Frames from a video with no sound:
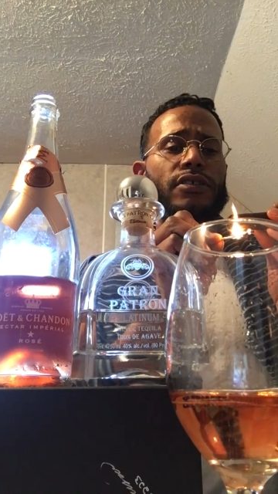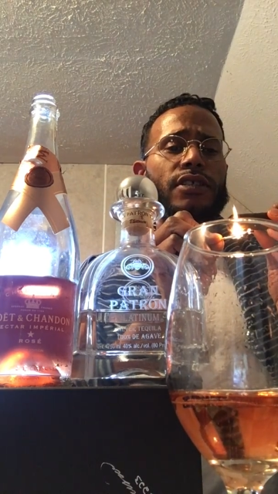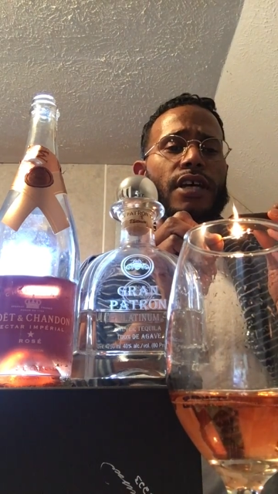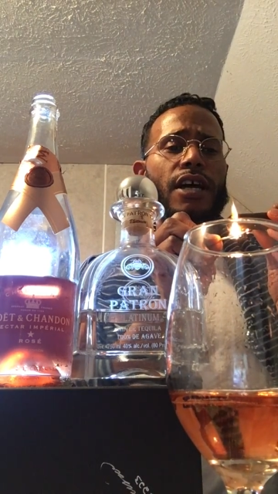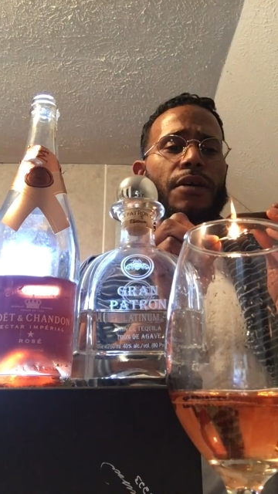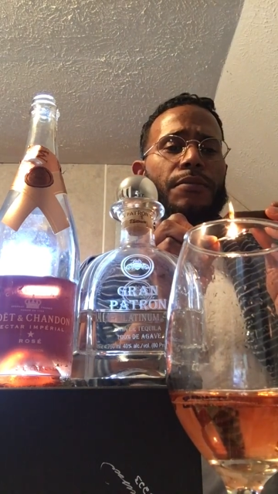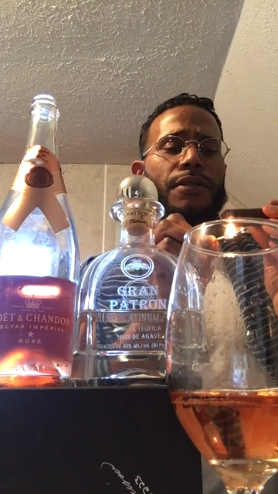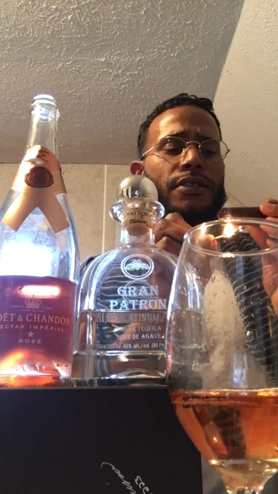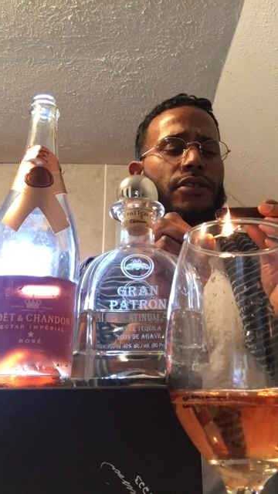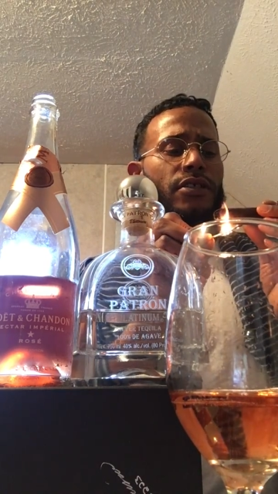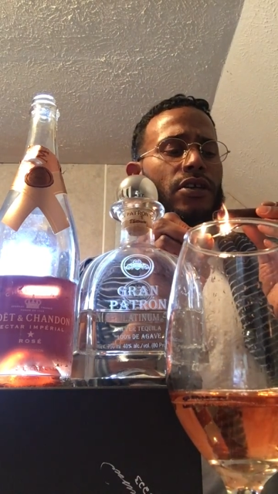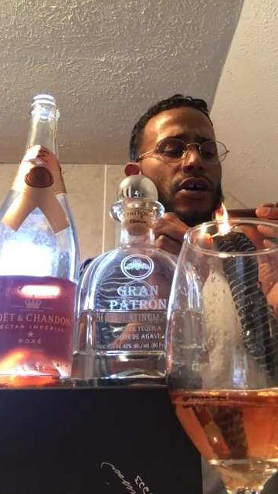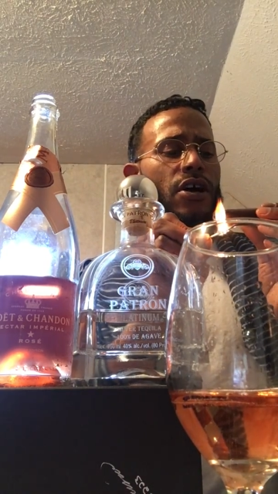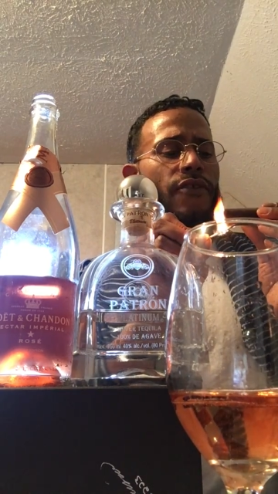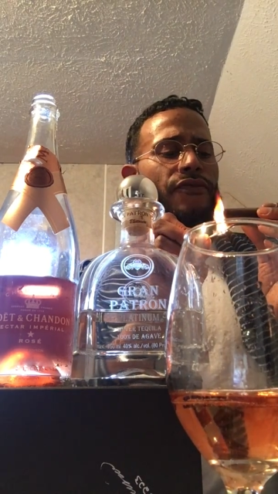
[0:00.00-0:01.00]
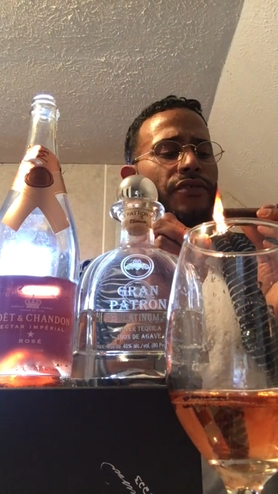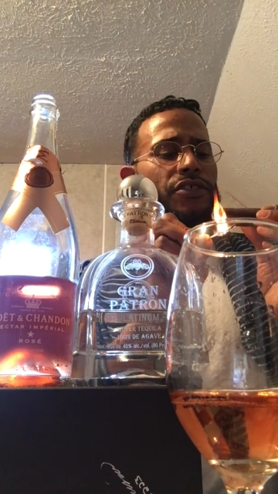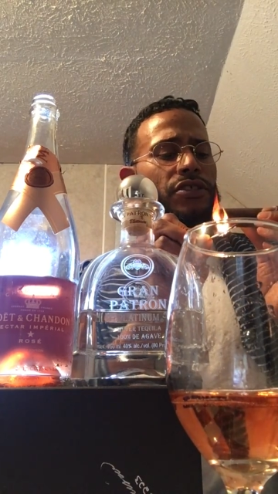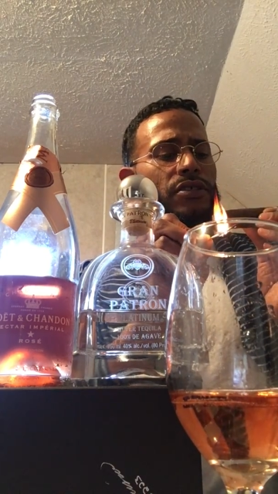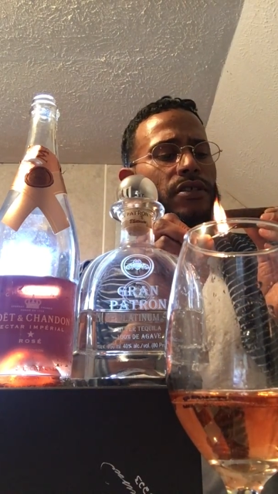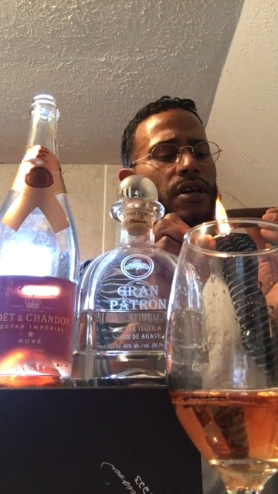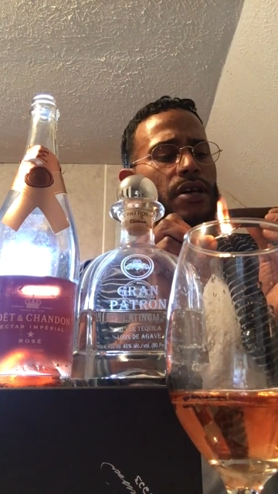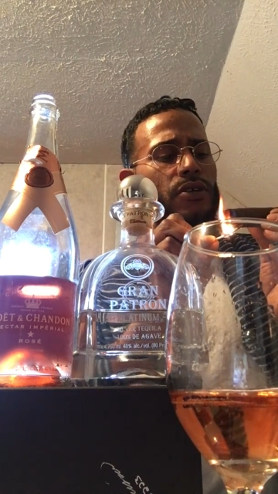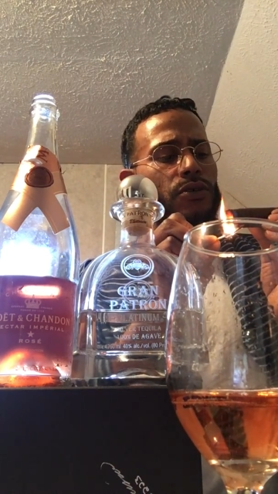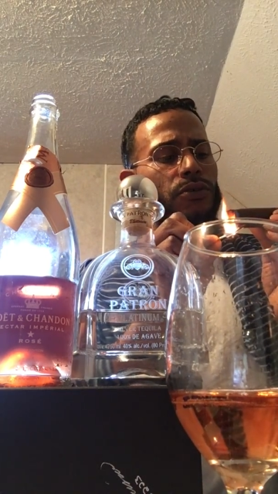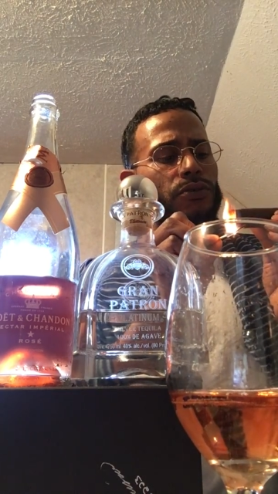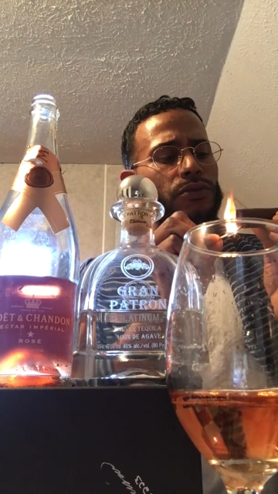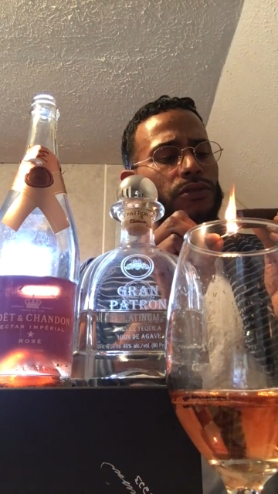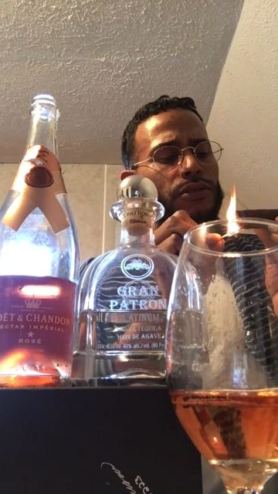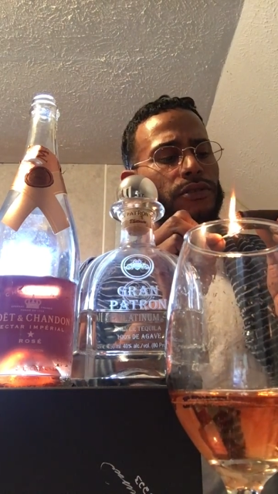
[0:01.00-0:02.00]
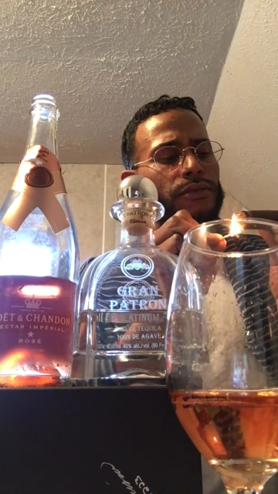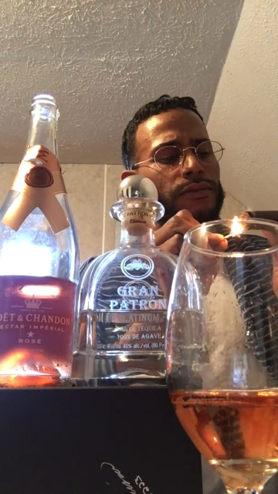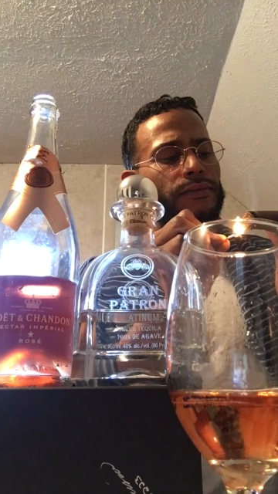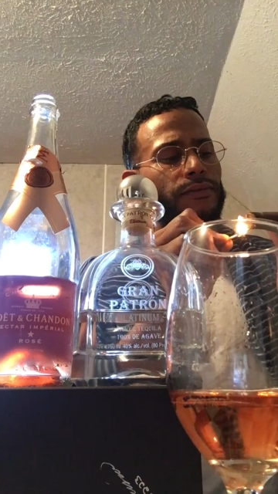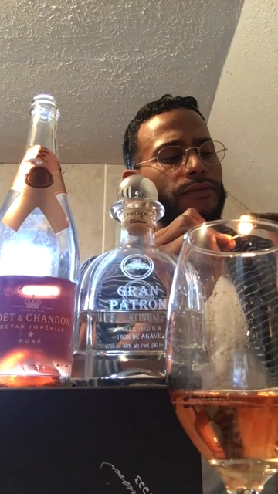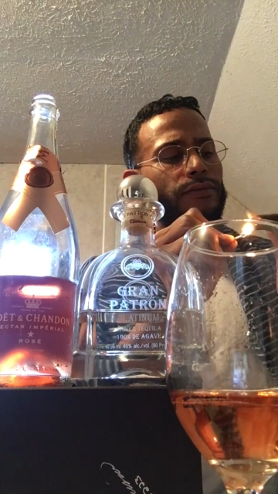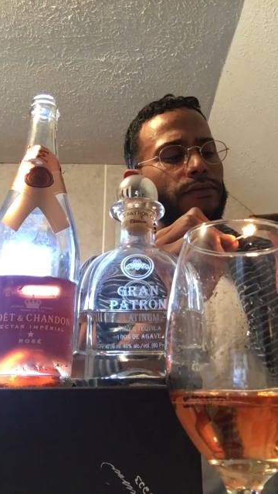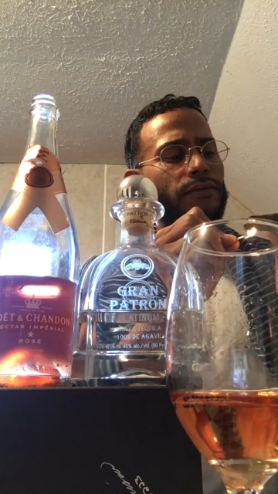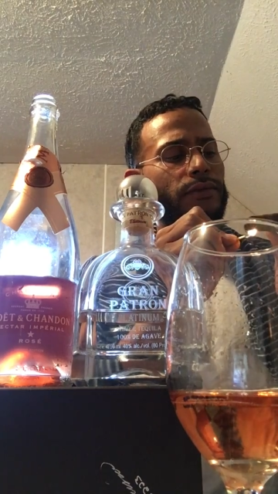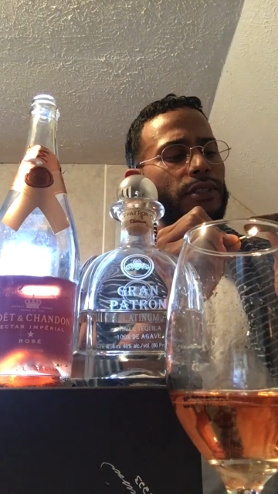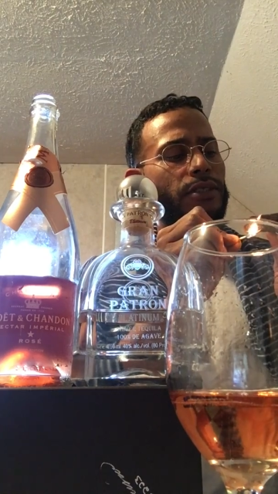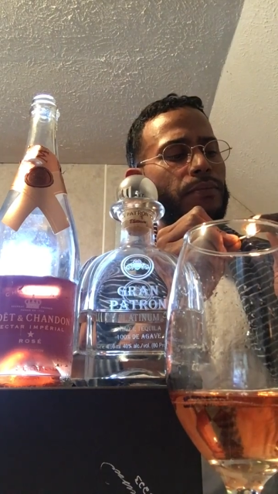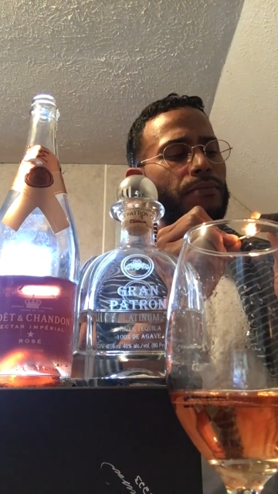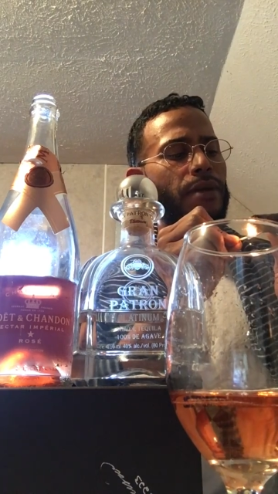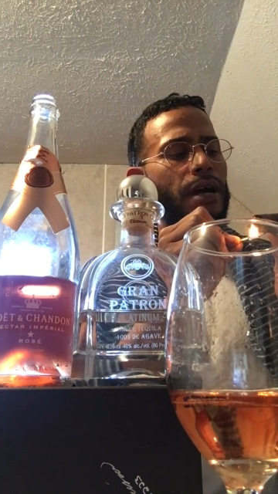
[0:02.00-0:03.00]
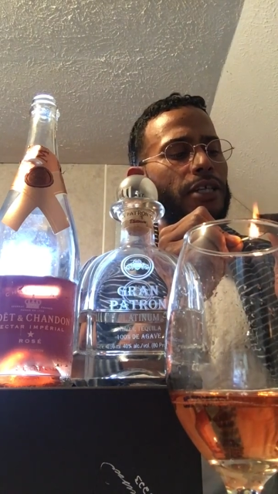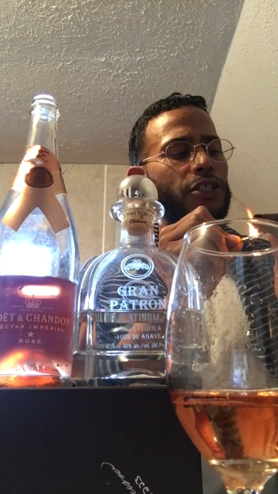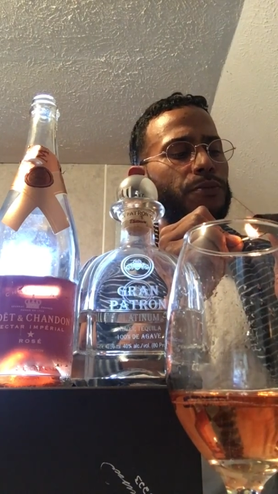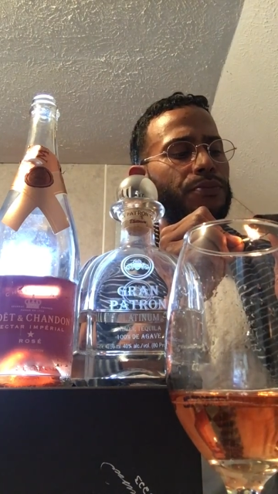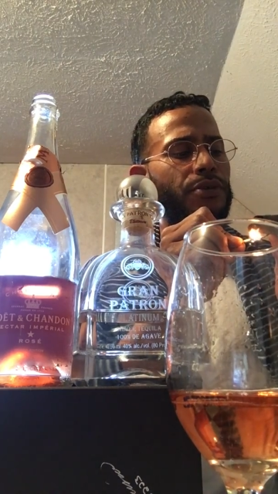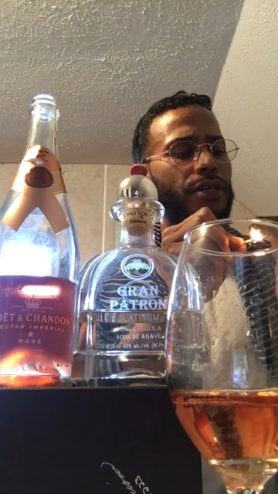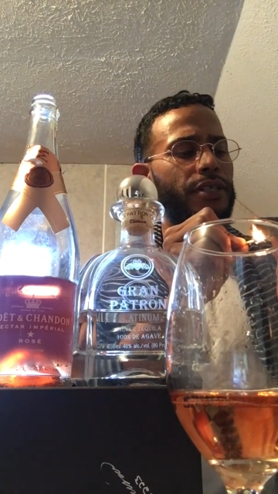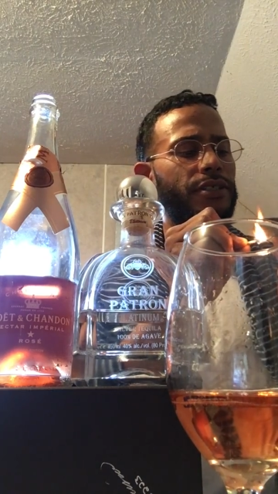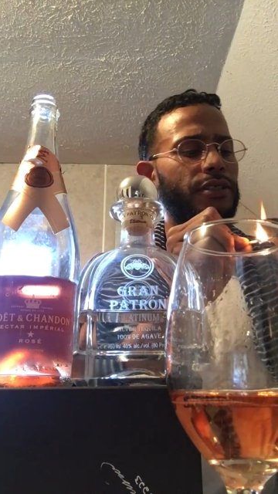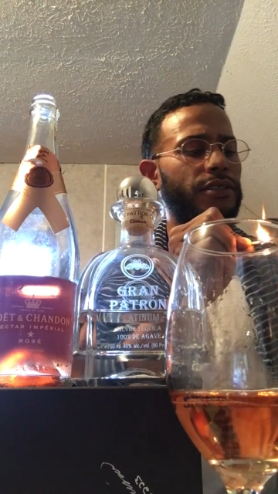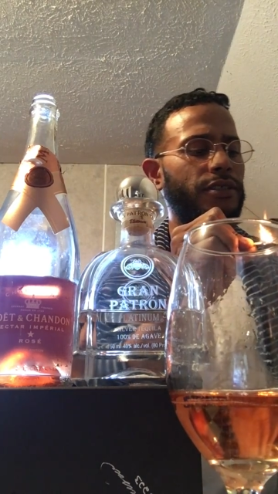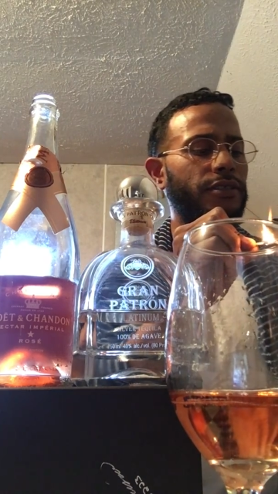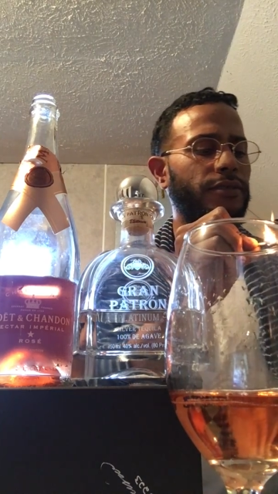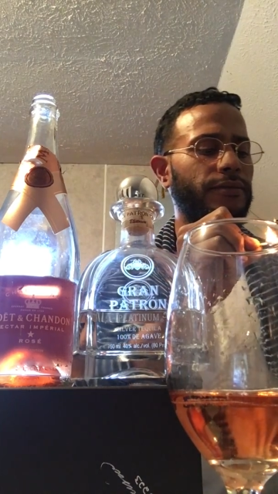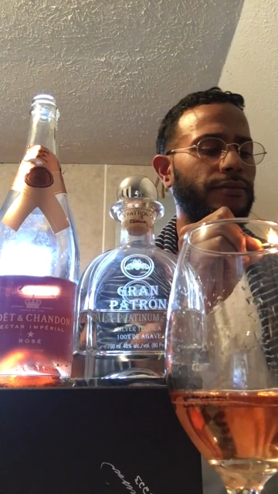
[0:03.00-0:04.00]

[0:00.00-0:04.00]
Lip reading: time at Cigar Aficionados. It's a box press,